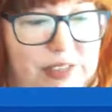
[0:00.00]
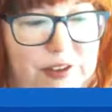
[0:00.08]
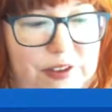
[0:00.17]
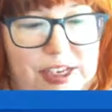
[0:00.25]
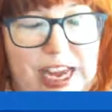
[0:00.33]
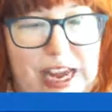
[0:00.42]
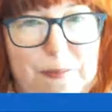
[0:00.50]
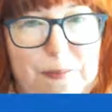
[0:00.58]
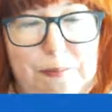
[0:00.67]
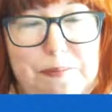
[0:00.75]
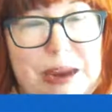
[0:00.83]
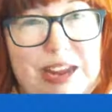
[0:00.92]
Effect game
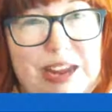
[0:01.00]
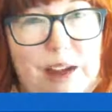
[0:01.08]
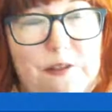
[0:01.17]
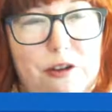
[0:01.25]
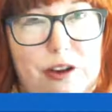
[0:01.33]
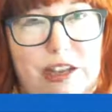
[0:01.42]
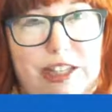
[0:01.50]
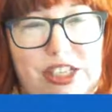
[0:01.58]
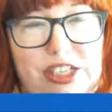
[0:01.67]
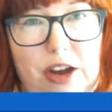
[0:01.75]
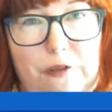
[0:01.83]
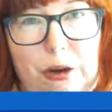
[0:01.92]
maybe ever, at least
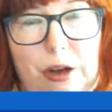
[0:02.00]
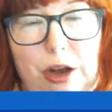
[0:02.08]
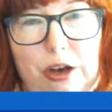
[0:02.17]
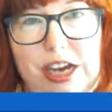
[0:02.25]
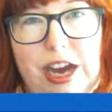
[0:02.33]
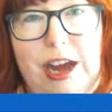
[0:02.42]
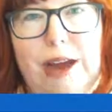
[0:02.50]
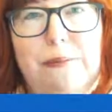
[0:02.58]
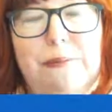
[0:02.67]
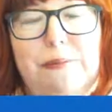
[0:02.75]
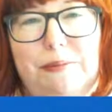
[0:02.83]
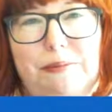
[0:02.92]
not for a long
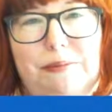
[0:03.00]
time.